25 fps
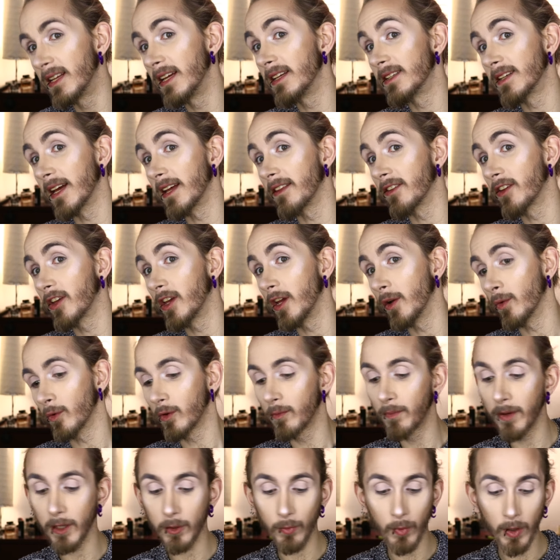This ain't
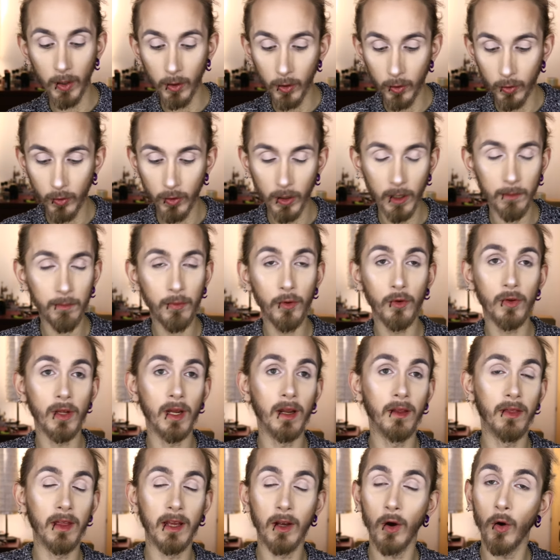cute, but we are not gonna put
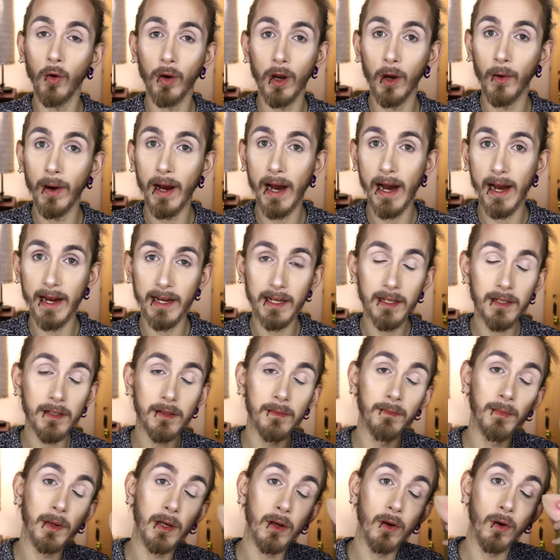anything on our
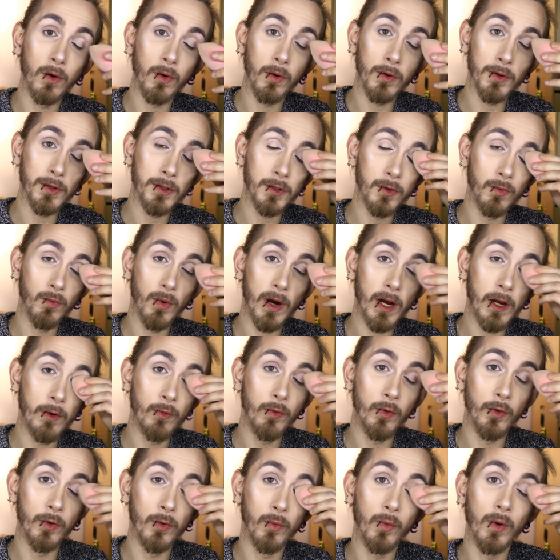eyes, because why
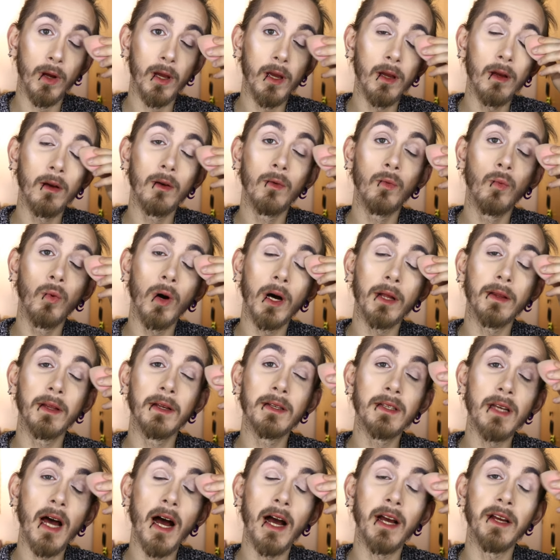would we? What
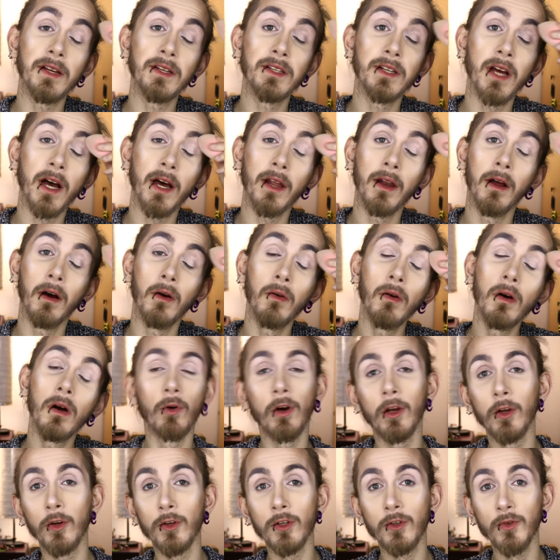is eyeshadow?
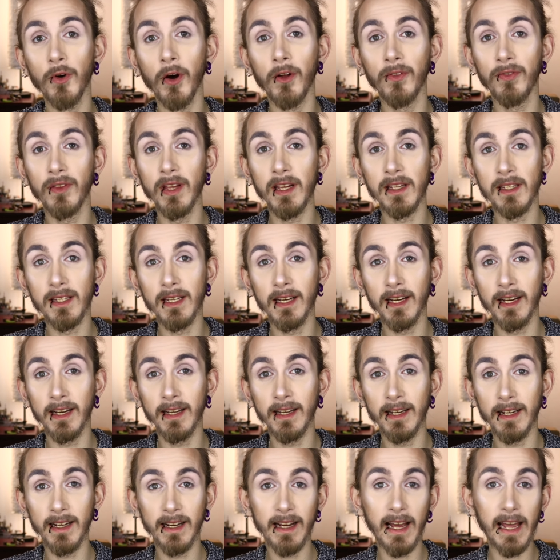We just want this
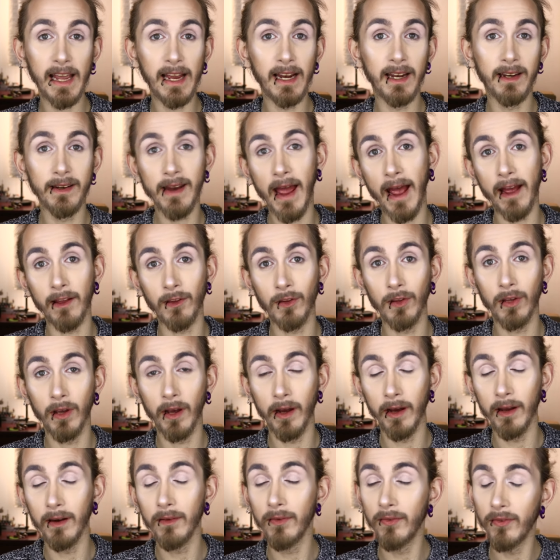real
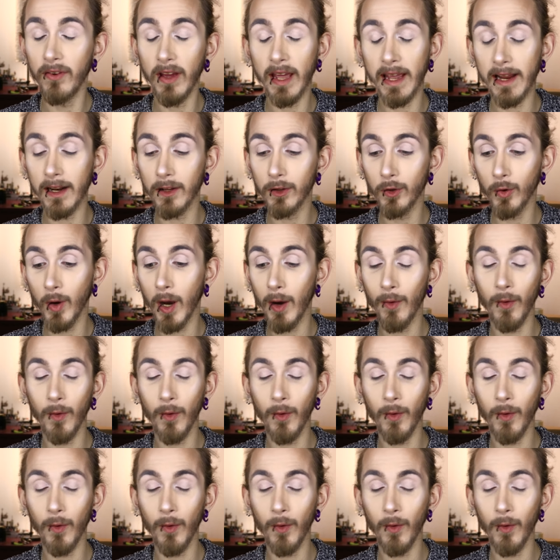natural feel to